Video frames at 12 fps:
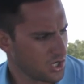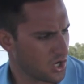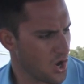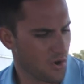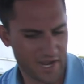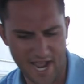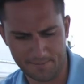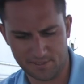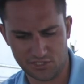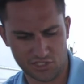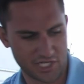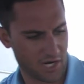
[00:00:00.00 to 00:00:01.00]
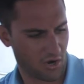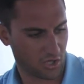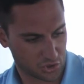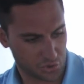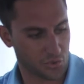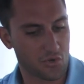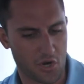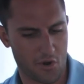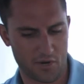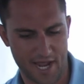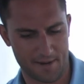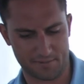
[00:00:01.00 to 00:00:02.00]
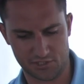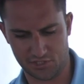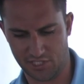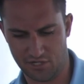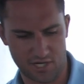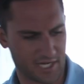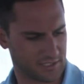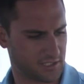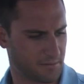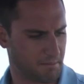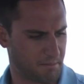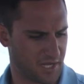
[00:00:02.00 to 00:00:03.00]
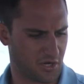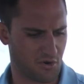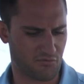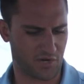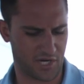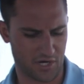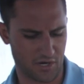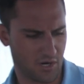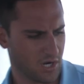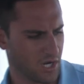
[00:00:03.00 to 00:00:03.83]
co-captain's chair, our true co-captain's chair, nice and big over here,